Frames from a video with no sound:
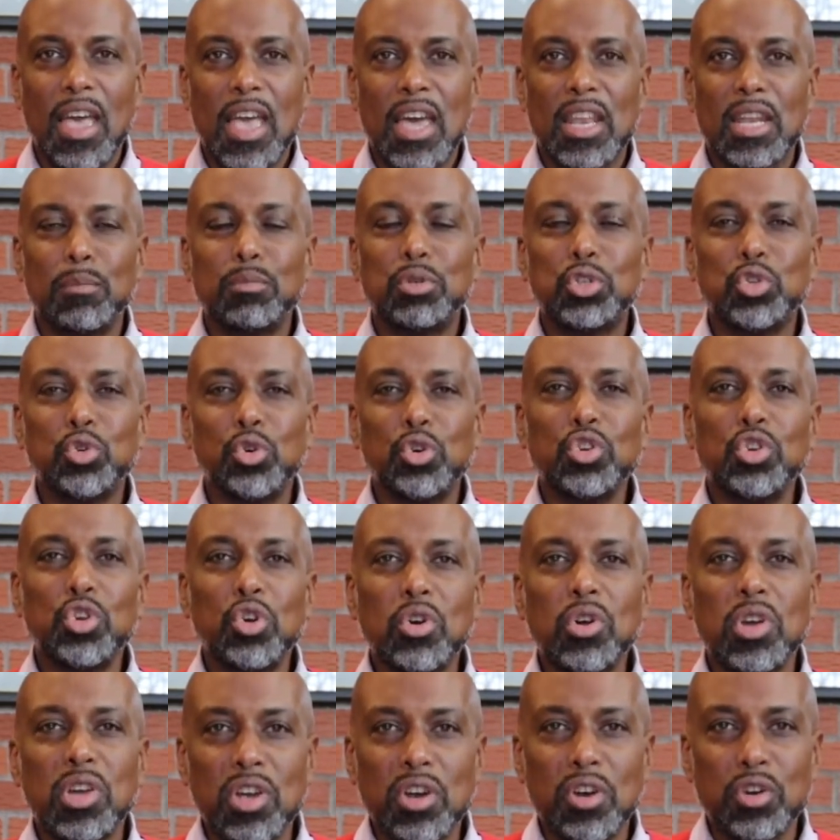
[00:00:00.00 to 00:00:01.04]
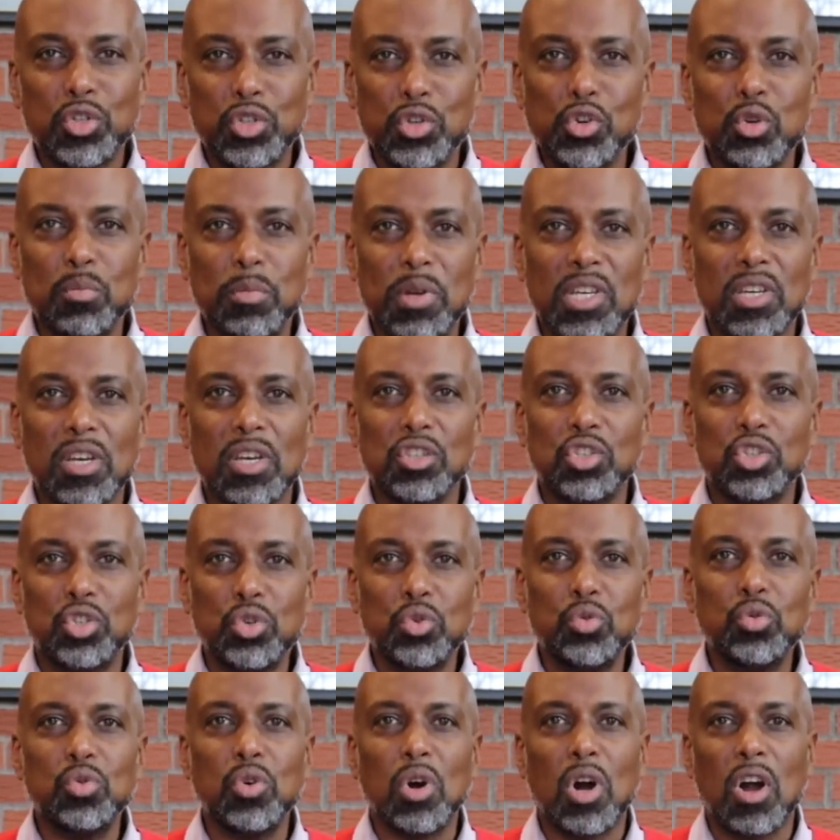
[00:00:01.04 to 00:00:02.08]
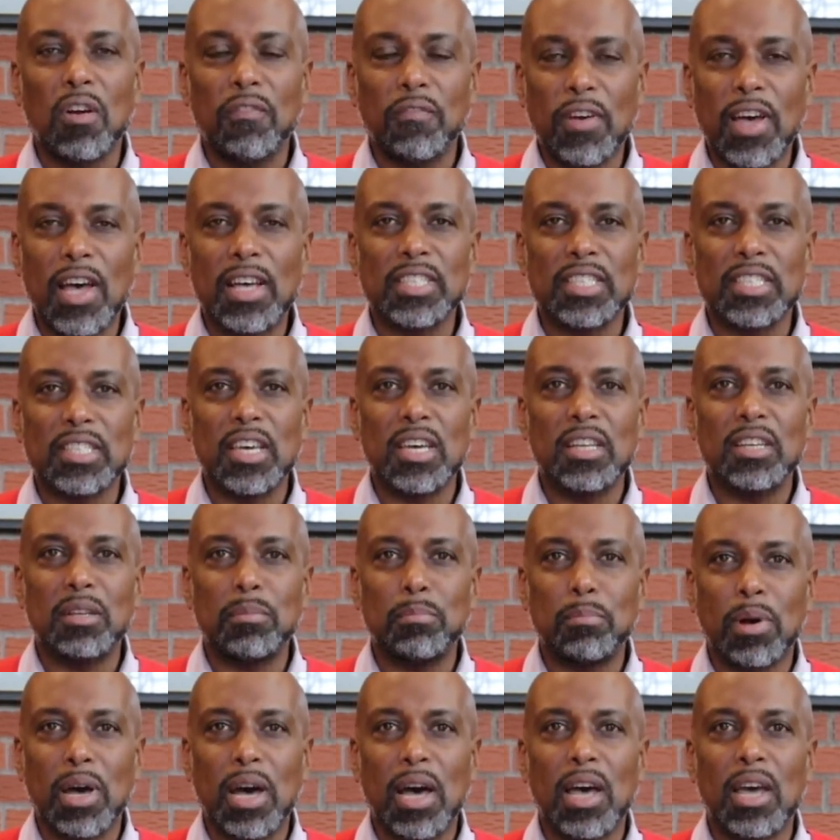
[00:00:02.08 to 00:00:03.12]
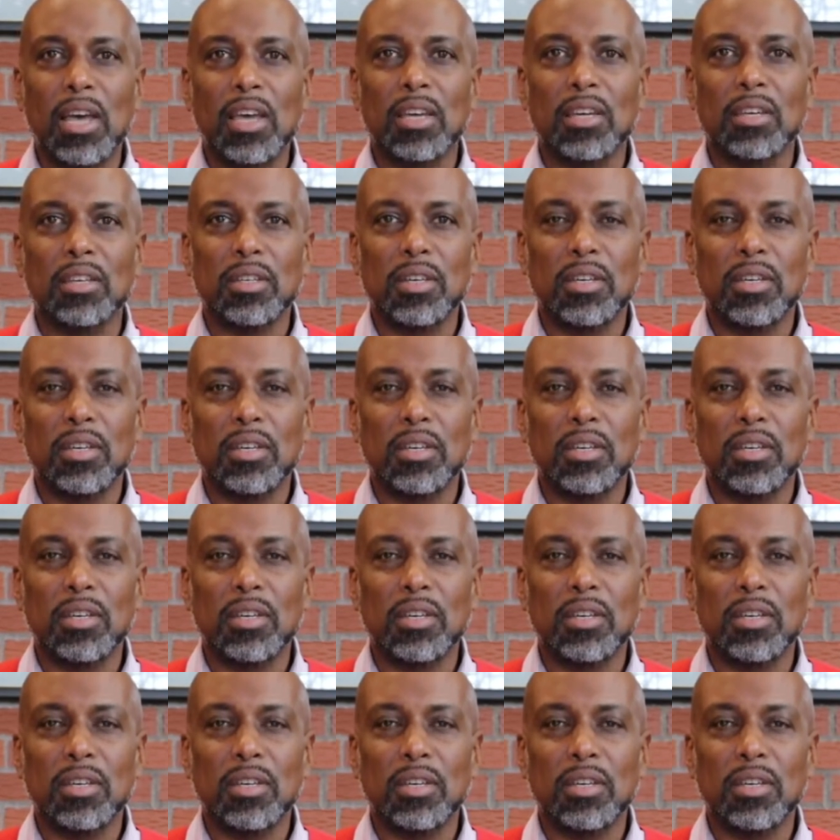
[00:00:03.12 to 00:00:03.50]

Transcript: And I'm sure you're here too, because you are fascinated by